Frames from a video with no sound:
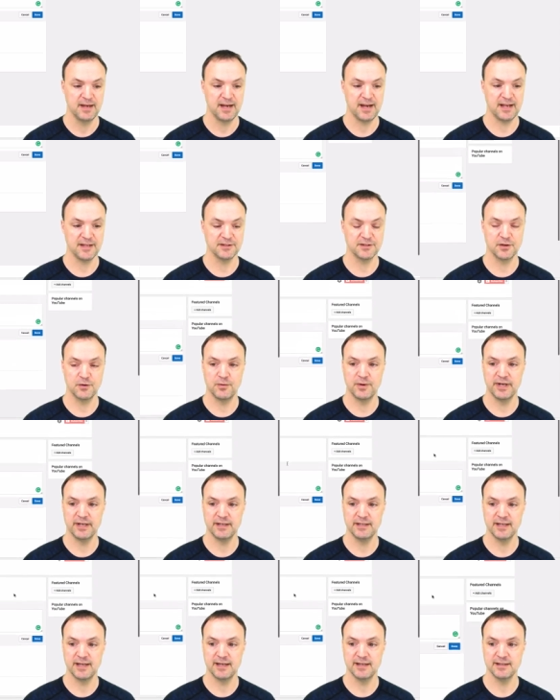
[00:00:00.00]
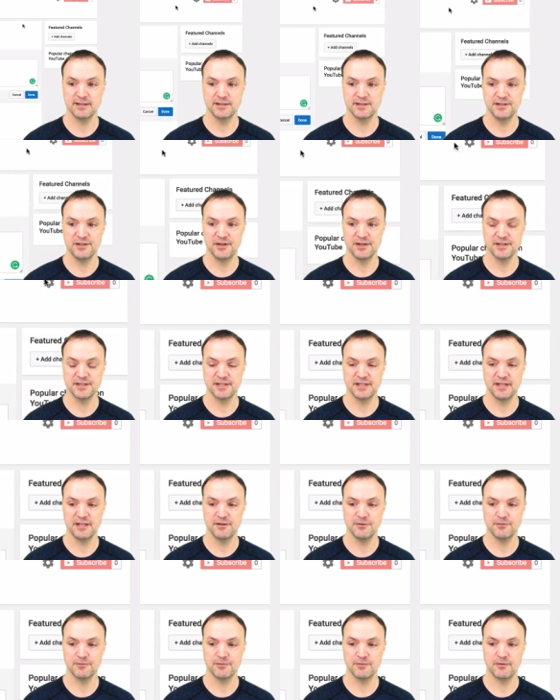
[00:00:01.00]
And so what it does, you can
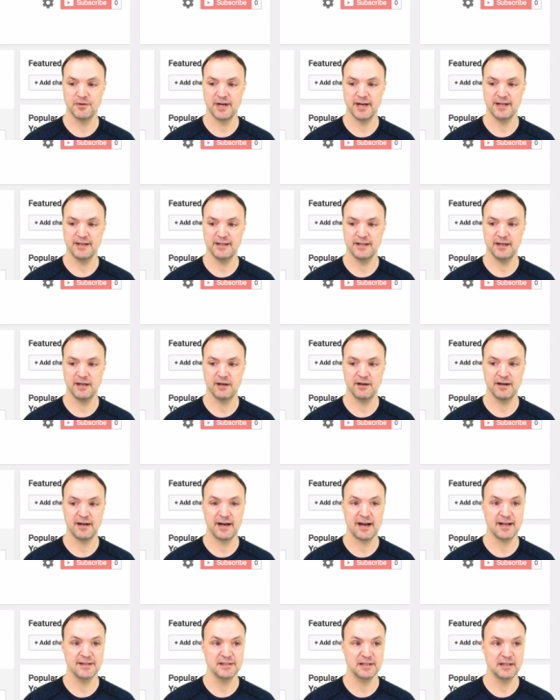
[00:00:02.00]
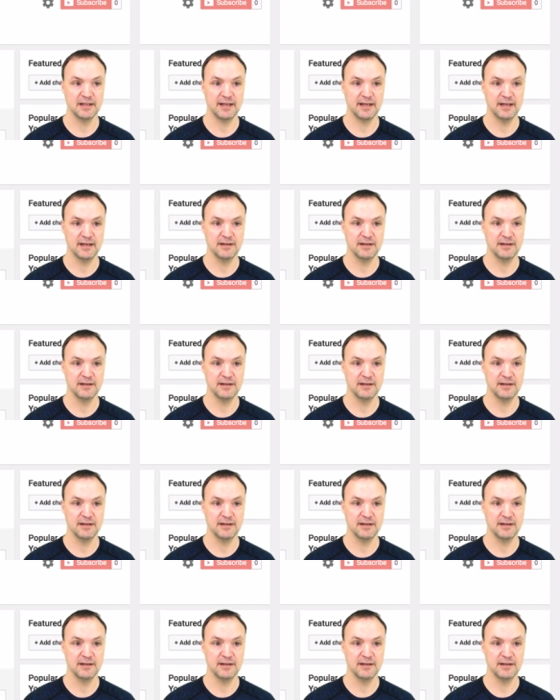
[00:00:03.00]
see right here, it has a link.